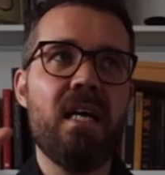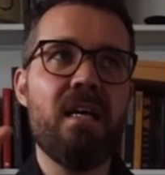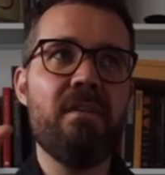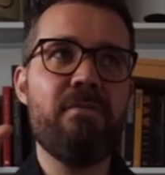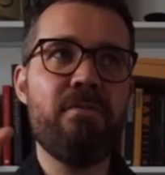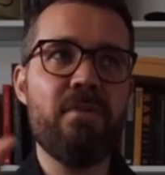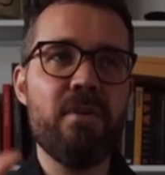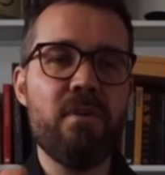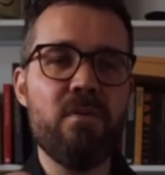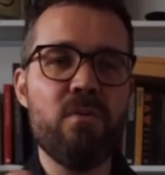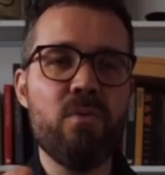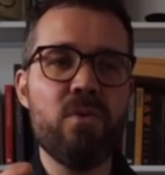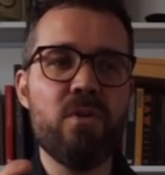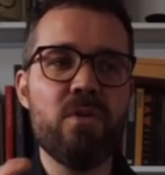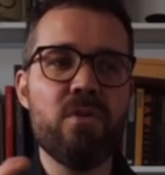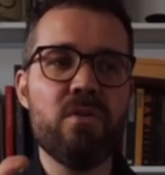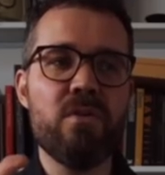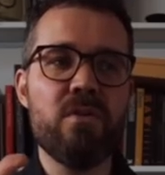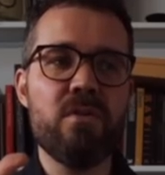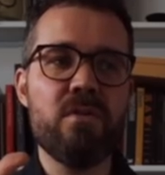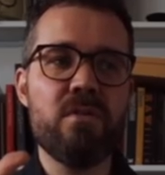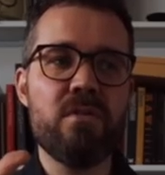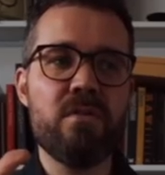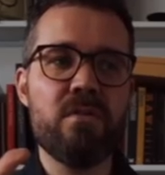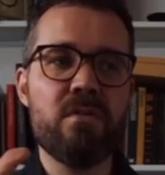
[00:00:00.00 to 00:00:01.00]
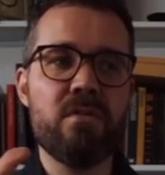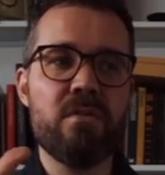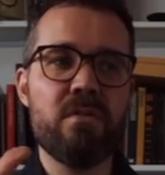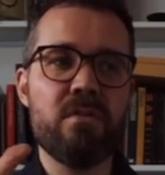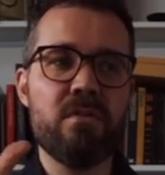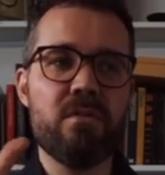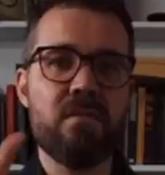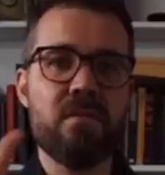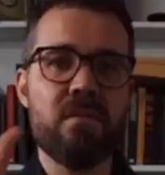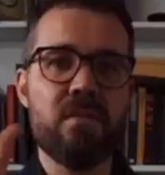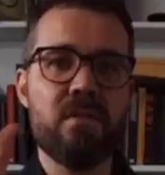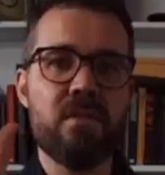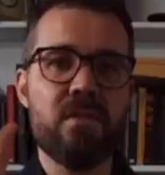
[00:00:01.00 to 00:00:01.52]
if I was
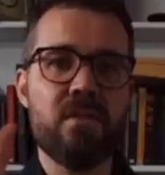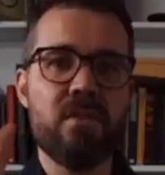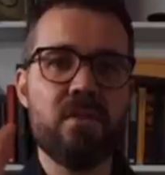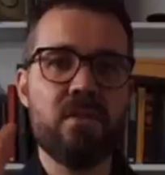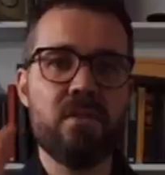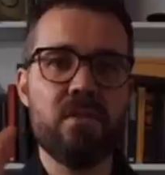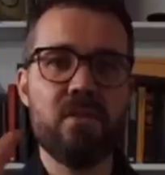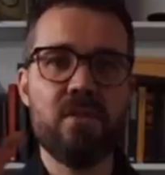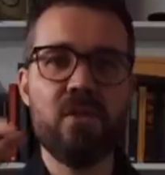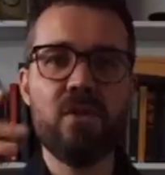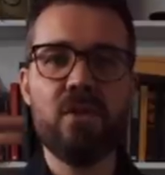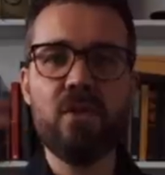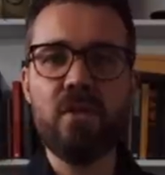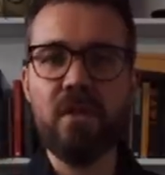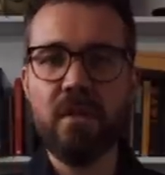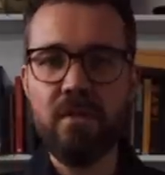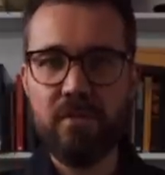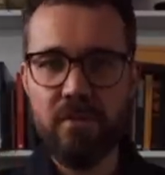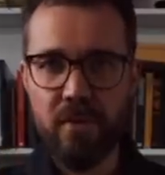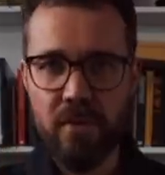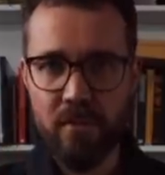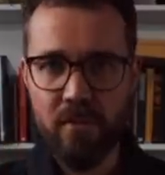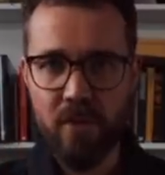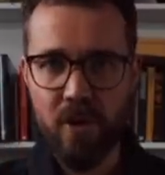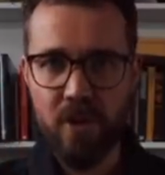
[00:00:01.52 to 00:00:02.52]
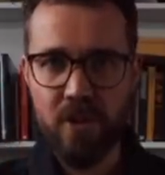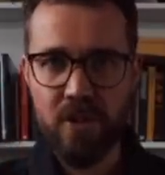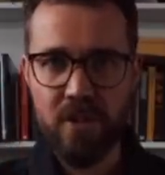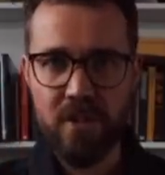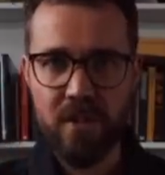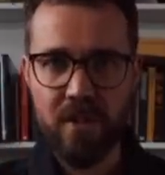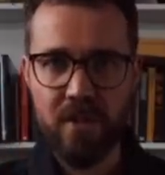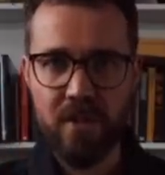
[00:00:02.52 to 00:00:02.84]
looking for a watch